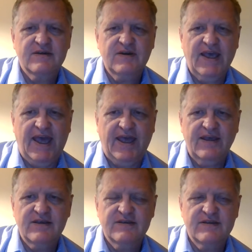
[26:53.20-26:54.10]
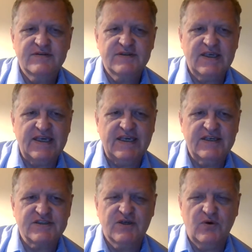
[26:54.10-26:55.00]
okay, he
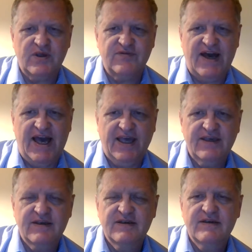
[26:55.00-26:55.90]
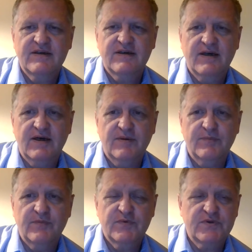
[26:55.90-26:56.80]
is going, vai,
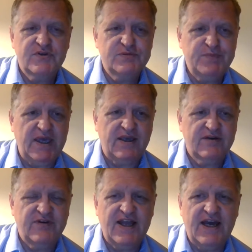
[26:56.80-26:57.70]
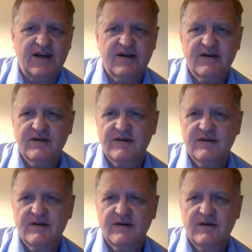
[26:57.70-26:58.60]
to speak, falar.
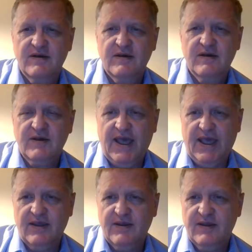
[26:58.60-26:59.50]
Okay,